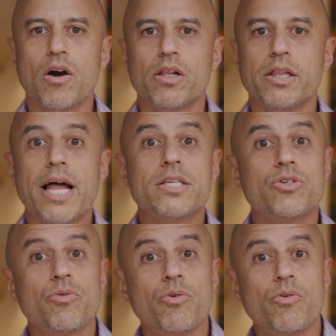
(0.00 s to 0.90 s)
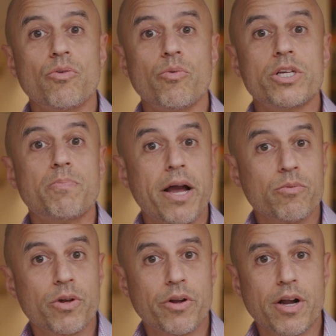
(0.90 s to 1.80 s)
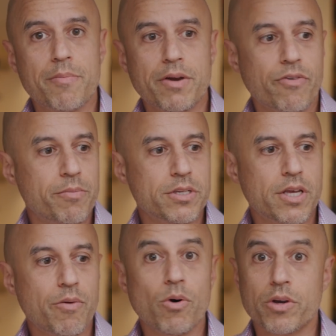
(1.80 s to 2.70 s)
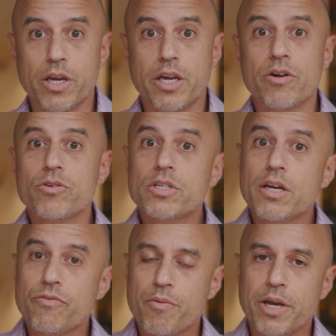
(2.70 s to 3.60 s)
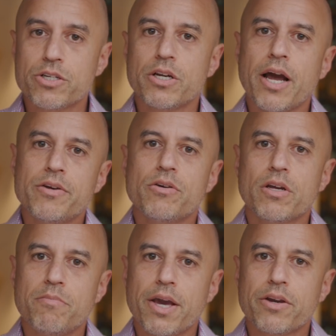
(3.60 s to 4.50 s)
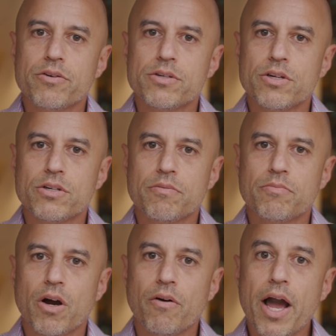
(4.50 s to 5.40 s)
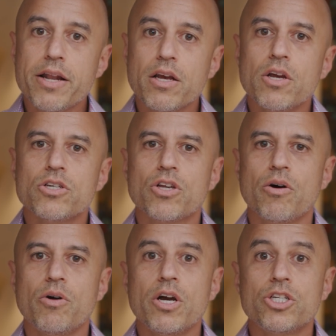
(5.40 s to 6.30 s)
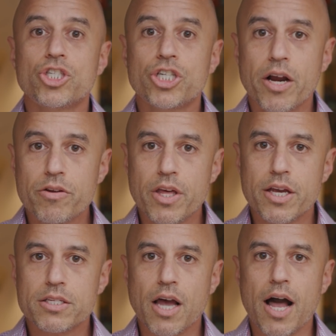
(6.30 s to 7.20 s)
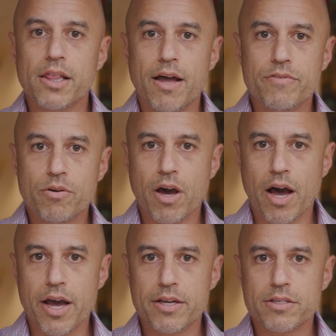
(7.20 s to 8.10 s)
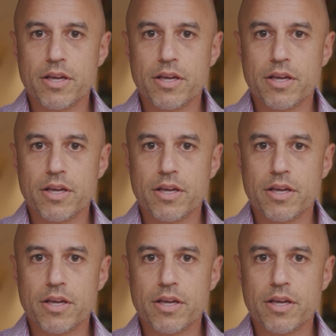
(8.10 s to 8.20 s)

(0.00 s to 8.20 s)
let's respect where they're coming from and say, well, here's the information. Now you can make your decision. All right. So share this. I love you guys.